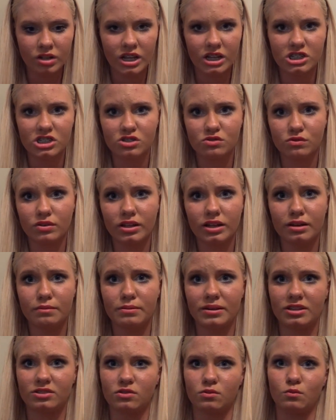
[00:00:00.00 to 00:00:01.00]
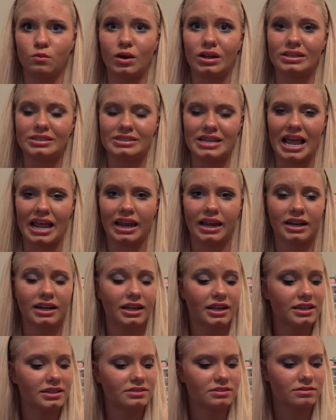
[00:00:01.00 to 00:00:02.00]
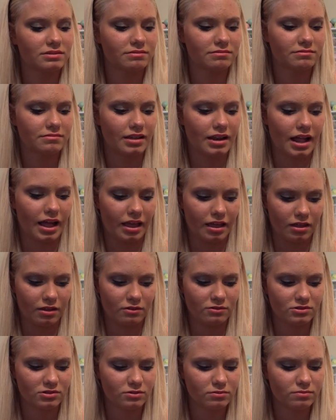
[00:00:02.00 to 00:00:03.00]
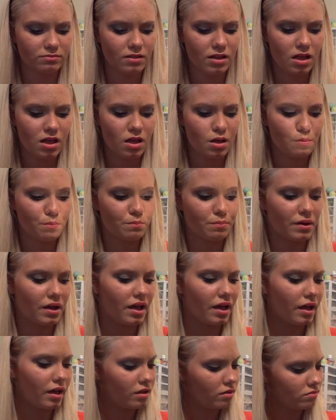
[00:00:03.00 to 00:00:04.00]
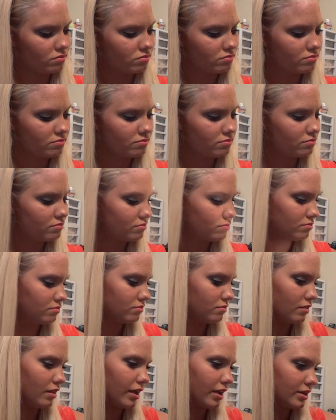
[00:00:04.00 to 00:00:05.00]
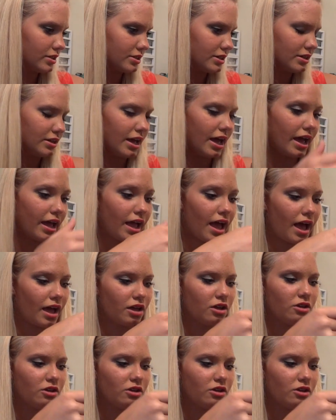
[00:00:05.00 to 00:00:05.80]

It just really depends on what day it is that I use them. But like today, I